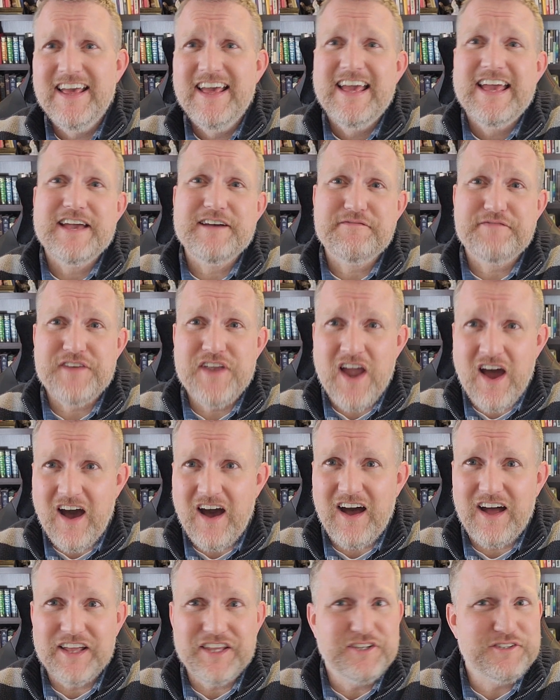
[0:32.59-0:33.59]
If
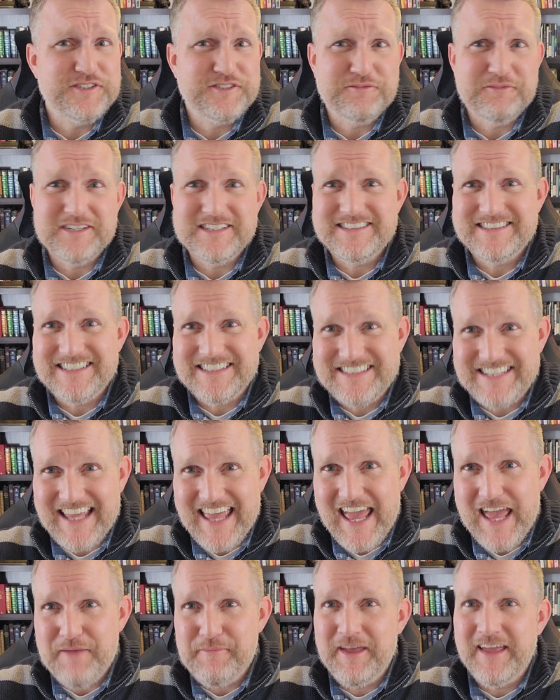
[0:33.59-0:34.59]
not, you just want to stick to
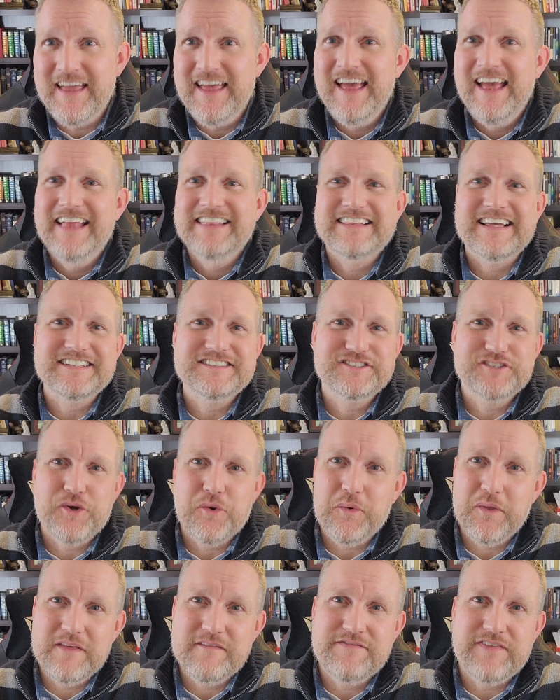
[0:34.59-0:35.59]
gaming, that's
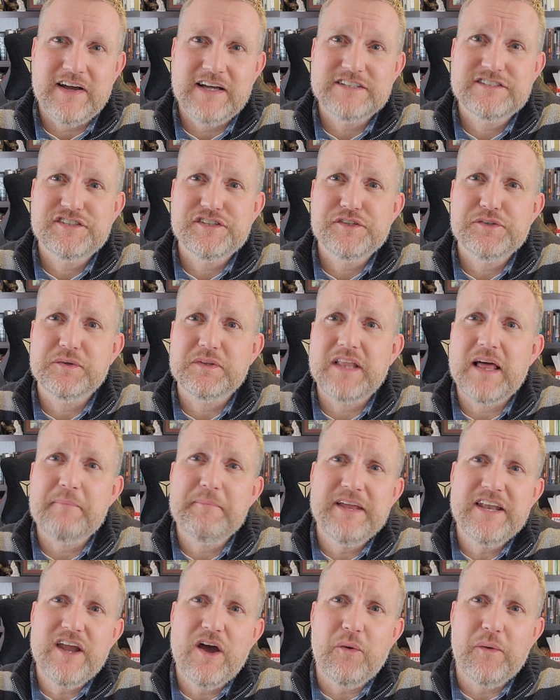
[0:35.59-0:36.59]
totally fine too. Let
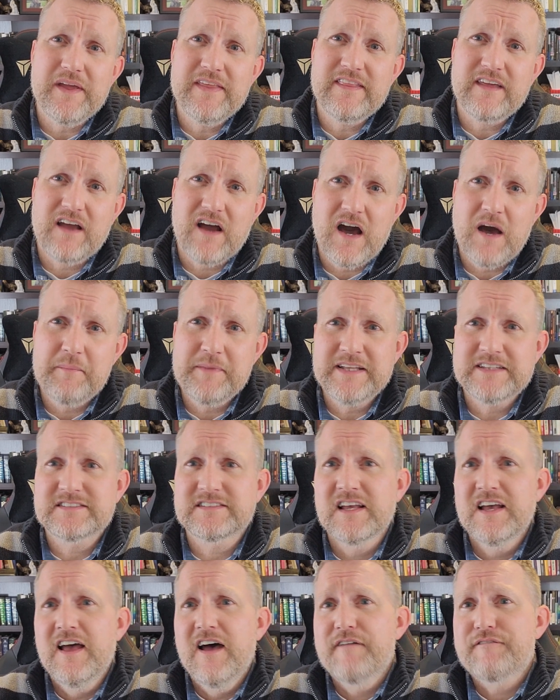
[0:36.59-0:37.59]
me know in the comments.
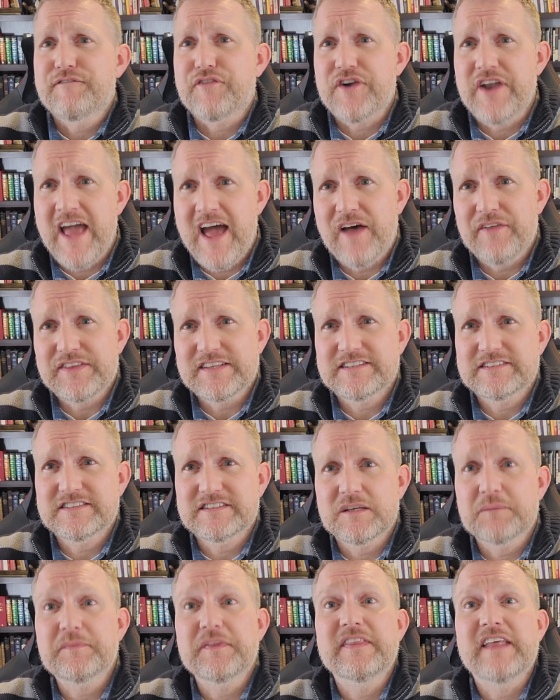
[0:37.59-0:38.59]
For now, this is
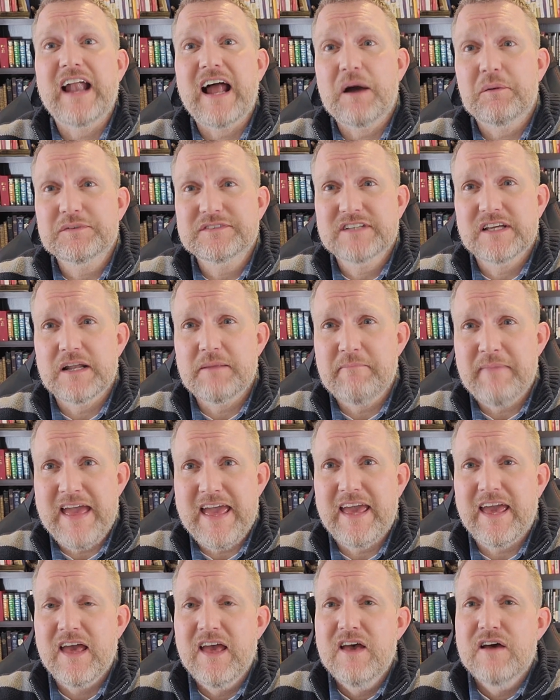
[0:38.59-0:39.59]
something that I was going to
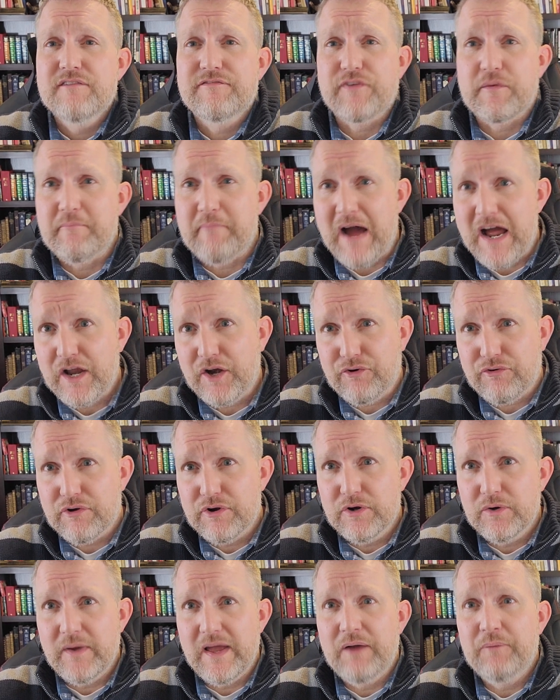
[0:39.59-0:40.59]
make for my
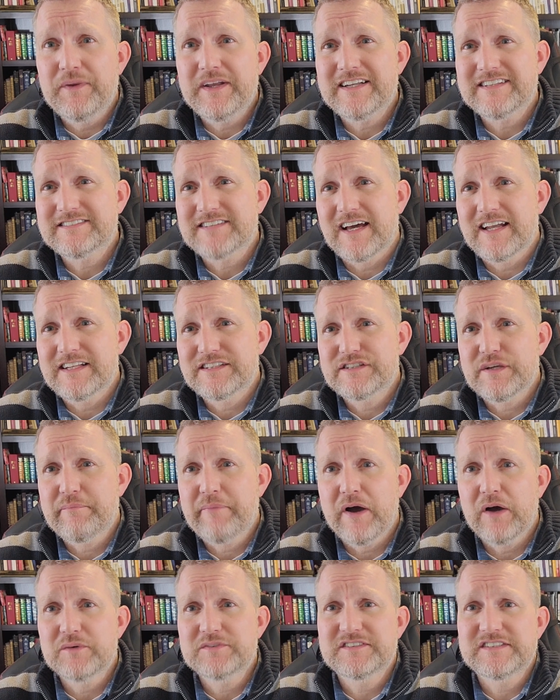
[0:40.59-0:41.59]
crew, and we decided to
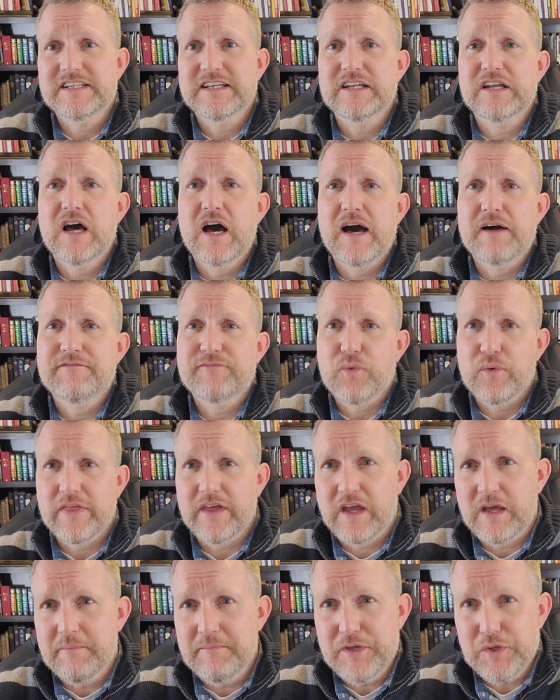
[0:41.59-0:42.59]
post it for the
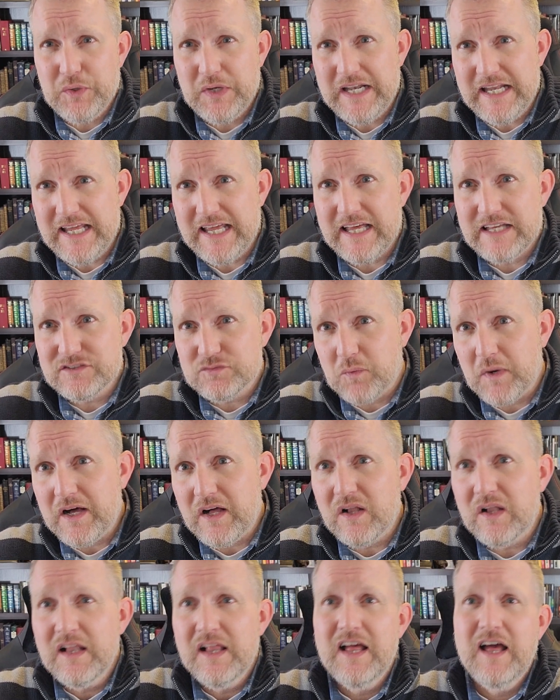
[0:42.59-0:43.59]
community as
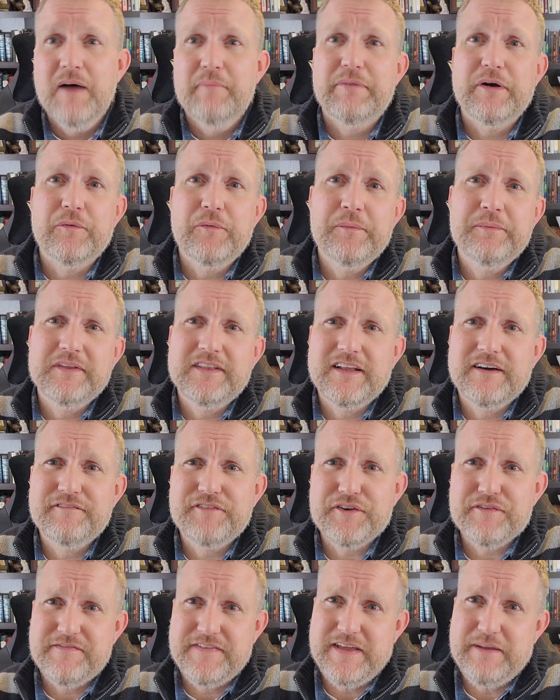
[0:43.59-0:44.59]
well, but we would love
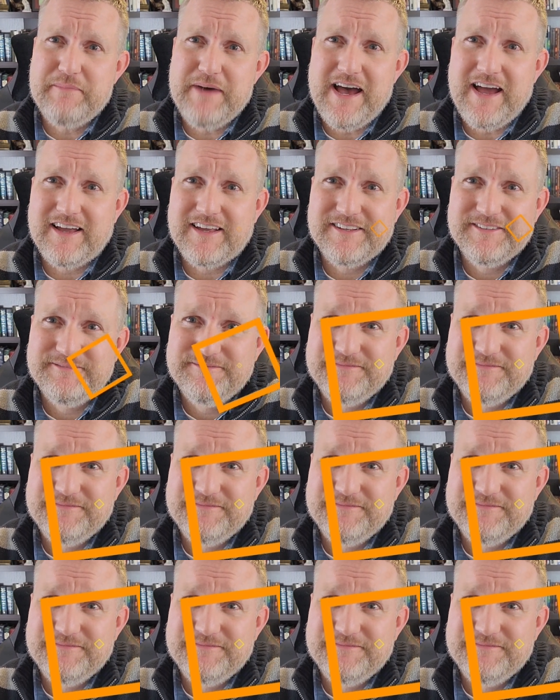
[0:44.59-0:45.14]
your feedback.